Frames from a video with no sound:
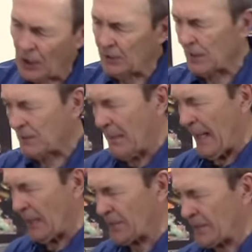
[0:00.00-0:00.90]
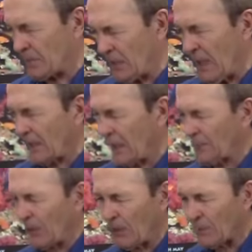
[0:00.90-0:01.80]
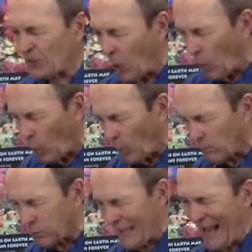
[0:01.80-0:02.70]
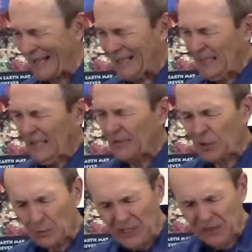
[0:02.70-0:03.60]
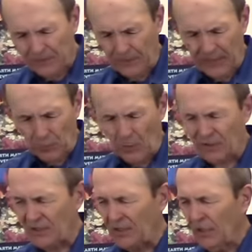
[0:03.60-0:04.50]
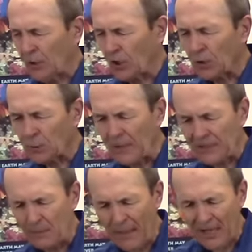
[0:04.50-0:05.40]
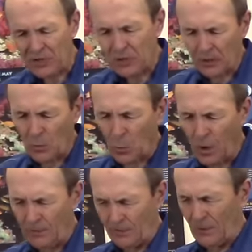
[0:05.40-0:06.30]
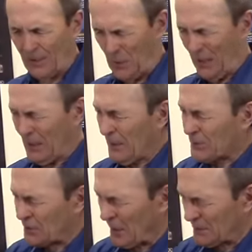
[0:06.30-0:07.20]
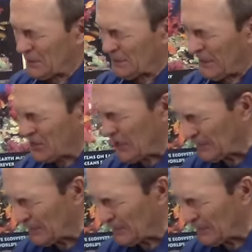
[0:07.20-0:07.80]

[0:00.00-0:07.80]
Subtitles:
colored masks were not common. They're almost all black. And the reason for that was that coloring the mask didn't work very well. Some of them, they